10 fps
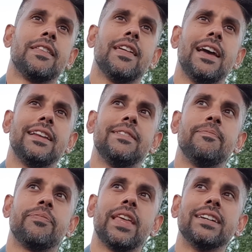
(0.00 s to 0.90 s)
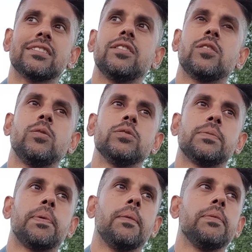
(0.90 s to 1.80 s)
then that's going to cause
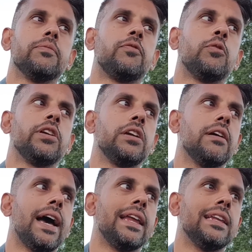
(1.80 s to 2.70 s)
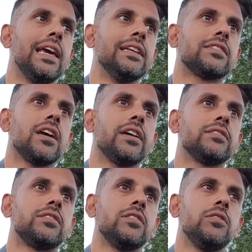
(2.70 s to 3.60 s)
a problem for you, and it's going
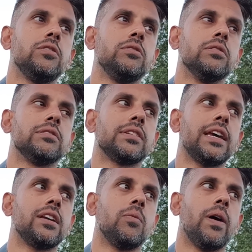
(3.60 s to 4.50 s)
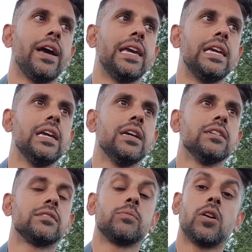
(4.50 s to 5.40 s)
to take away
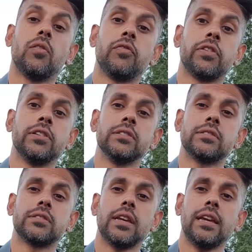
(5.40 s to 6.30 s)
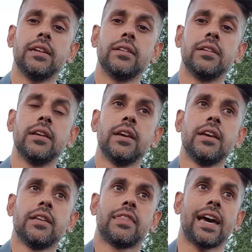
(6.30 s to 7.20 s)
some confidence in
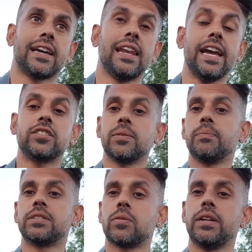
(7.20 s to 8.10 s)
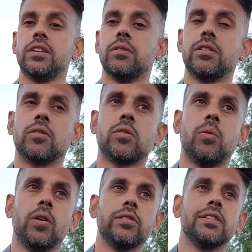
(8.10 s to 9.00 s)
that connection between you and your
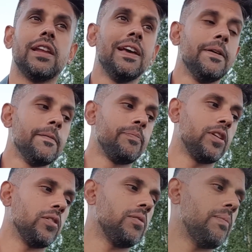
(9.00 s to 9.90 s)
quad. And you've got to